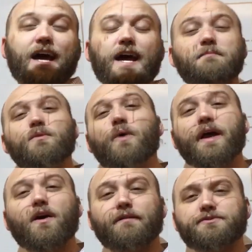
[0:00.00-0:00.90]
I'd be
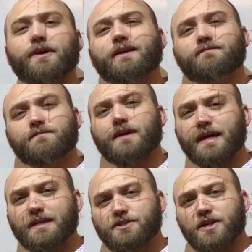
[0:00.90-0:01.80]
way off. So I
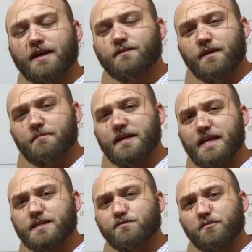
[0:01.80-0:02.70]
can check that my
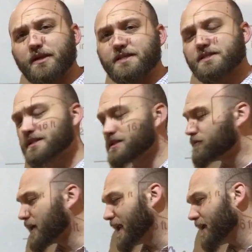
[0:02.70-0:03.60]
decimal place is in
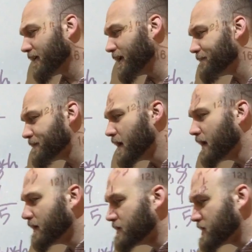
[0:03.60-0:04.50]
the right area
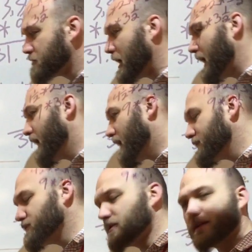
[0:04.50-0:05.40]
just
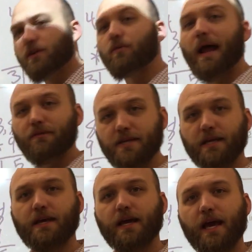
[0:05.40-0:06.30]
by doing a little
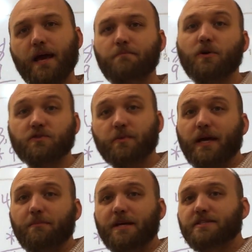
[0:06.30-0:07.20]
rounding and
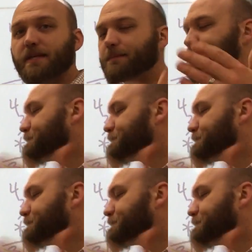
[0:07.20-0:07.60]
multiplying mentally.